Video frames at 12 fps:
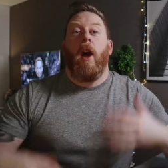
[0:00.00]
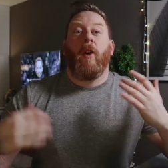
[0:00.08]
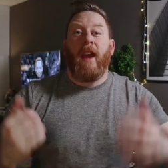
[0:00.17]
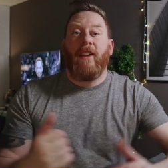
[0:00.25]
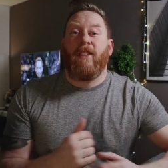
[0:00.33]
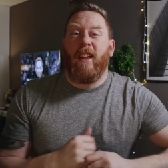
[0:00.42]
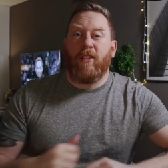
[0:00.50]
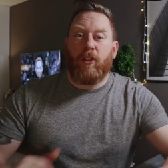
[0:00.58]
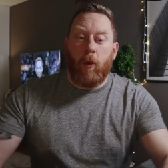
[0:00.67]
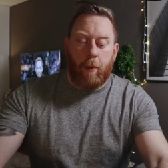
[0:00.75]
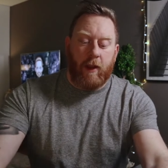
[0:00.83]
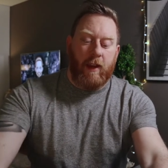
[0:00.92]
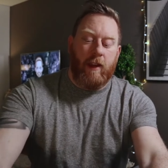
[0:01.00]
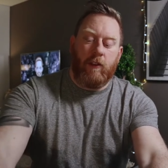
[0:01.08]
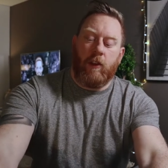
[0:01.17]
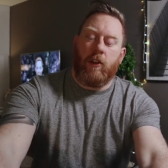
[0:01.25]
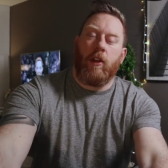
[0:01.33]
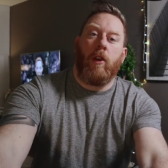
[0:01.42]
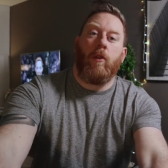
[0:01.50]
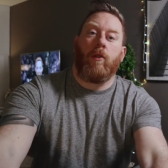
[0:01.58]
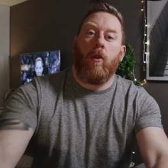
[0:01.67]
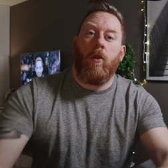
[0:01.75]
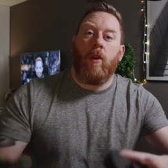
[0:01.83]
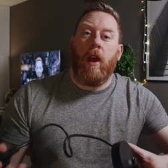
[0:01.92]
Okay, so they're super easy to use.
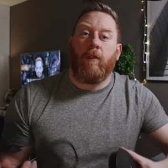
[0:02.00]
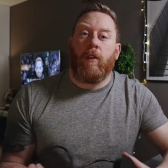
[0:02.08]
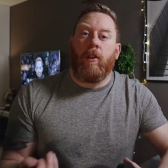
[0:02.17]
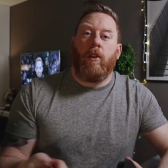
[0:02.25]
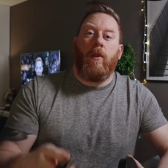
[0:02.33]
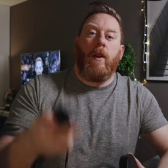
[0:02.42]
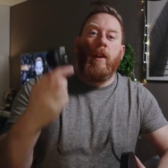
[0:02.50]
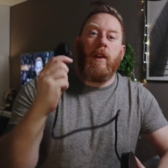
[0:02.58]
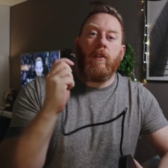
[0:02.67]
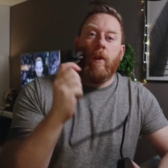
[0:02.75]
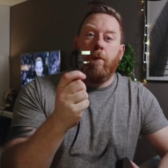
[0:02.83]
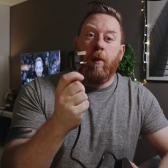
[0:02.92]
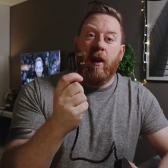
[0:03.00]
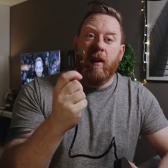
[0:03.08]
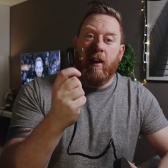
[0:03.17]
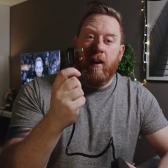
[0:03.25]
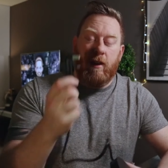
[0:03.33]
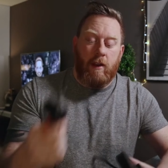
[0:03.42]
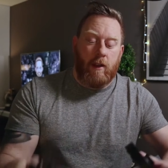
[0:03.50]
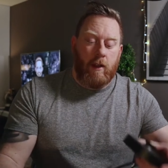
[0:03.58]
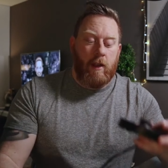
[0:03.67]
All you have to do is plug it in,